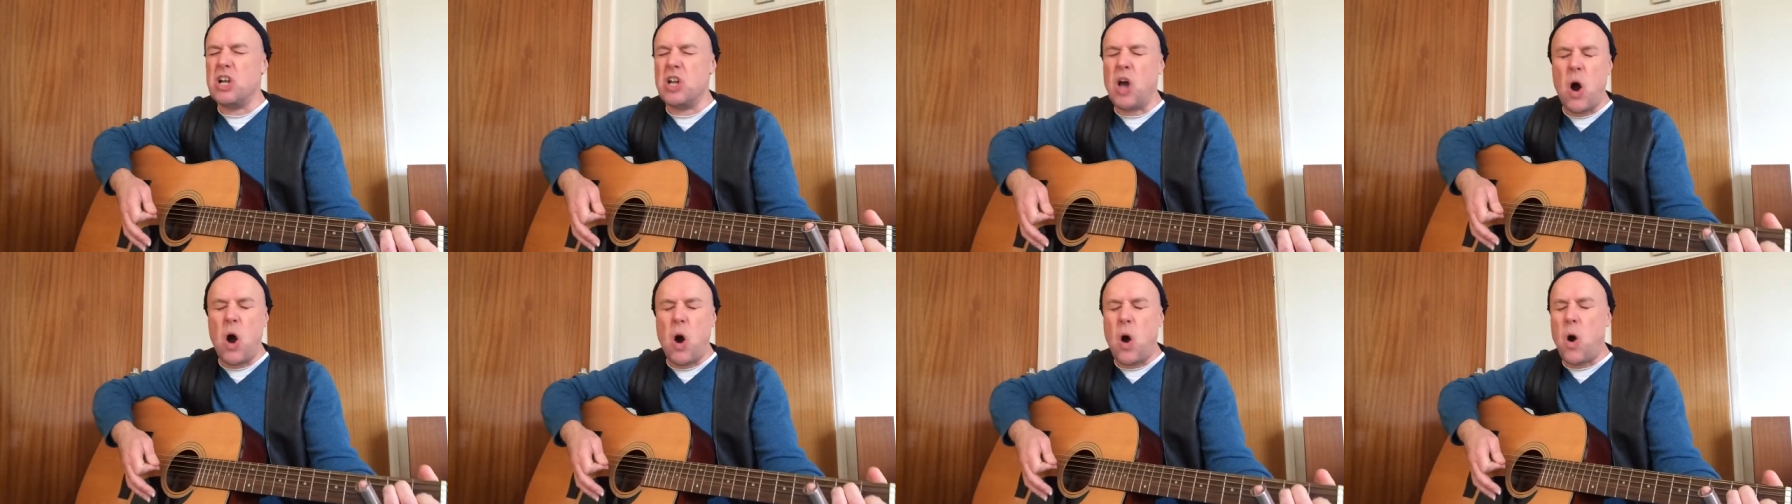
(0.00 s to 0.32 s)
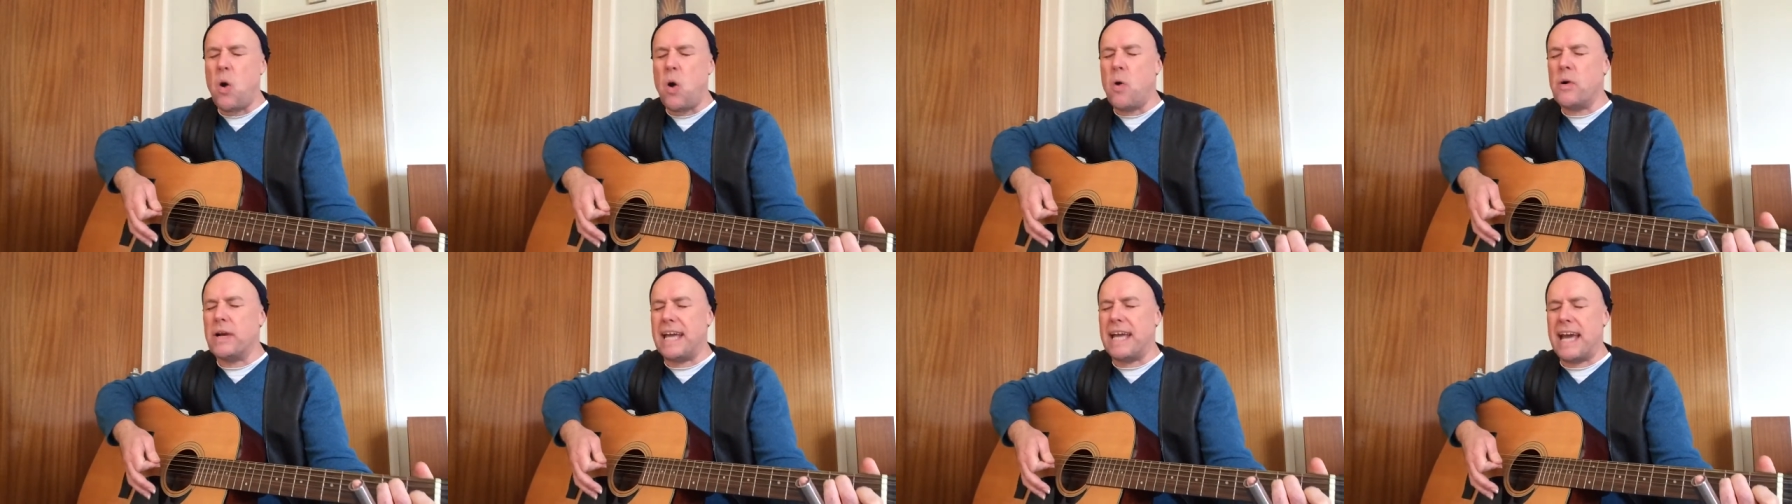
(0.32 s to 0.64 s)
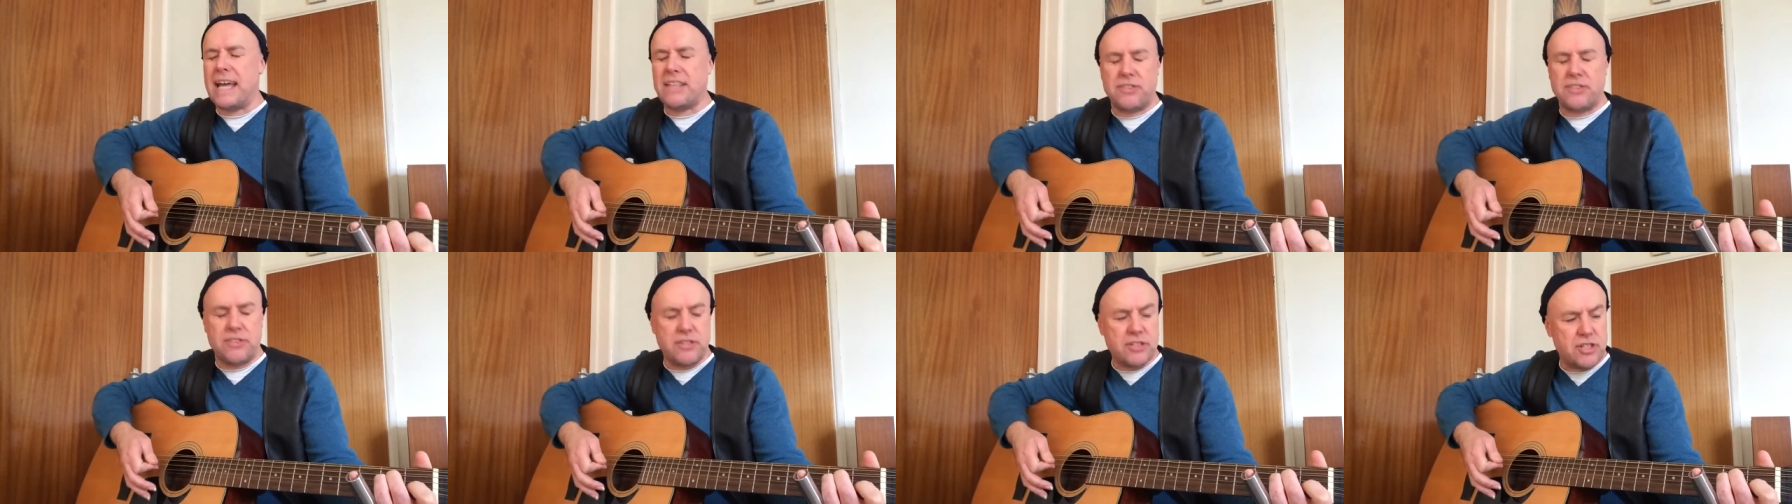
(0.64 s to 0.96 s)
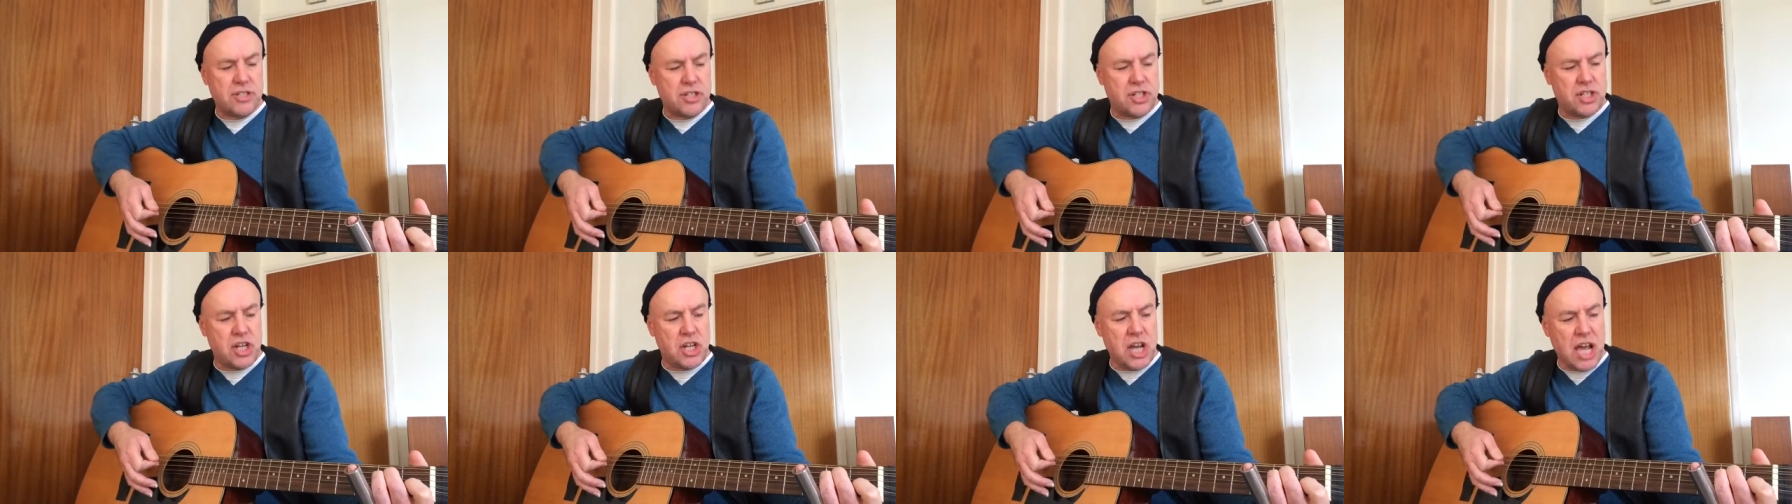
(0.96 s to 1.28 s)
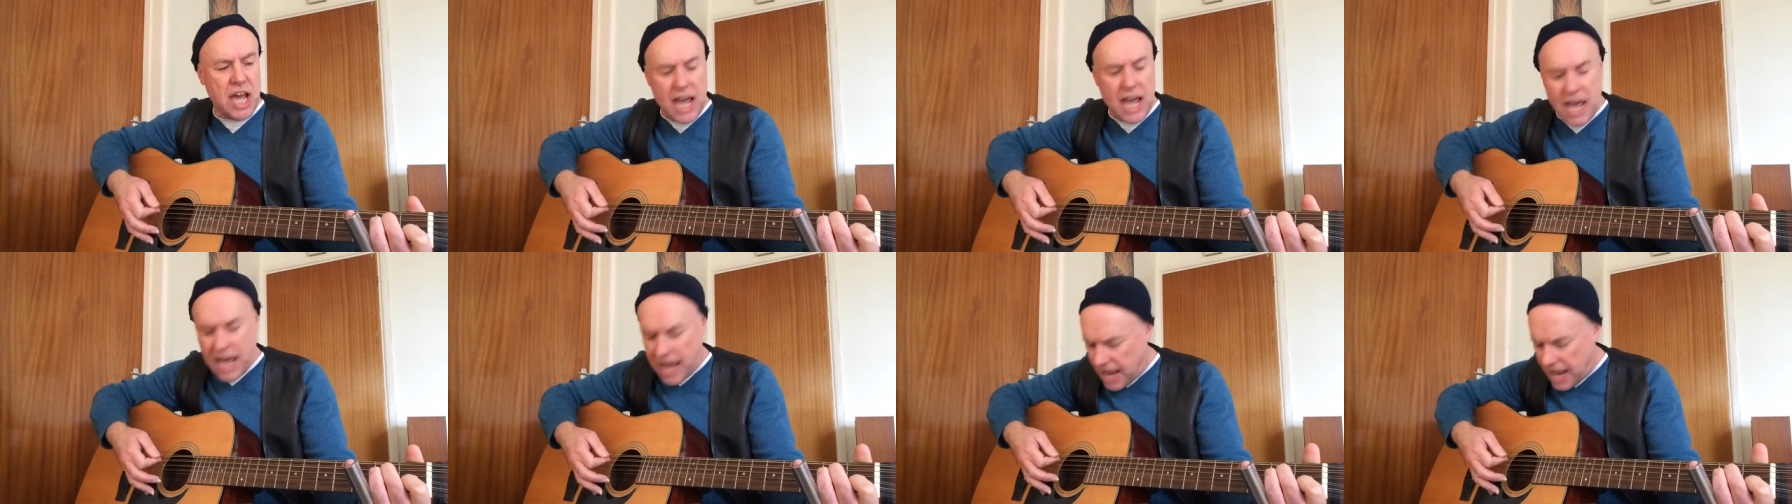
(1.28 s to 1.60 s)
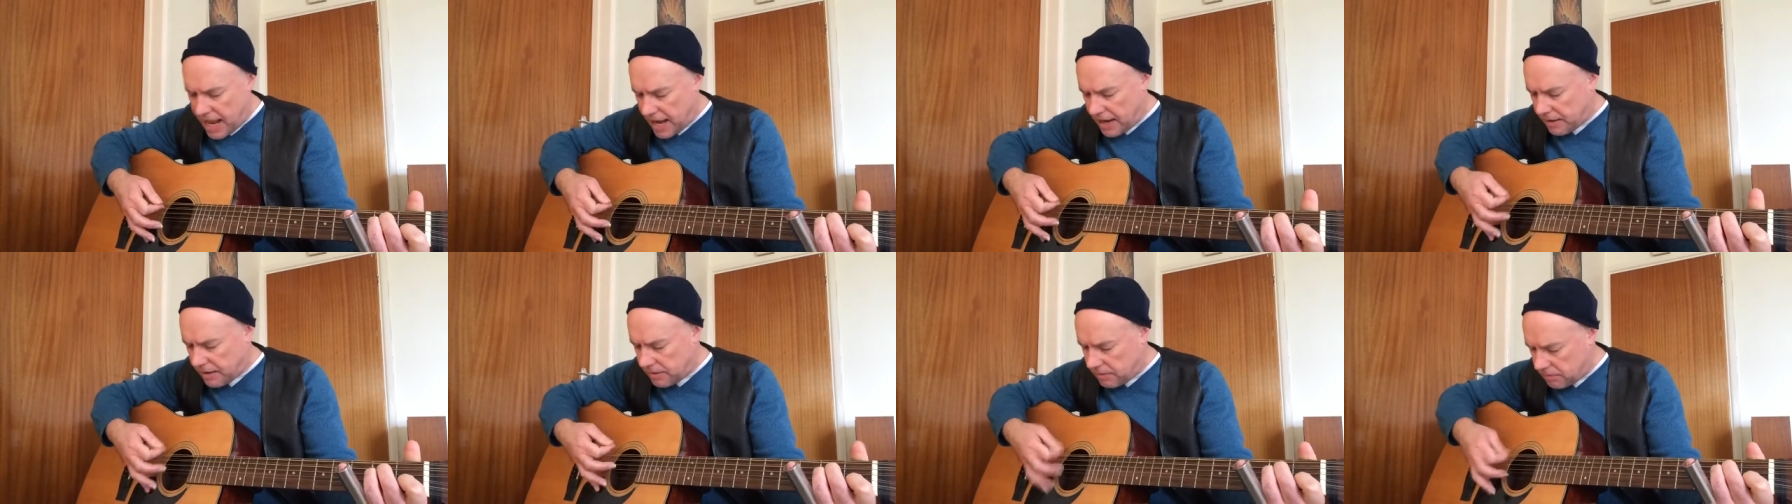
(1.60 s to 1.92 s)
all get the
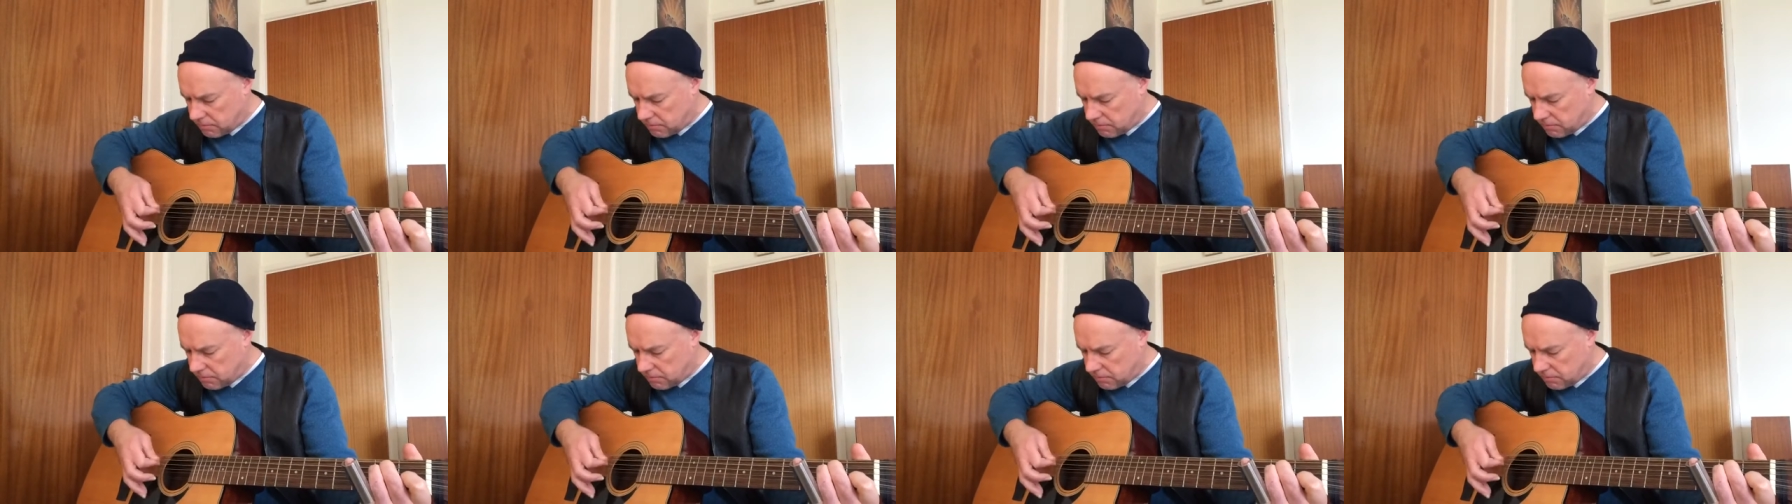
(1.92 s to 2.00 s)
chair.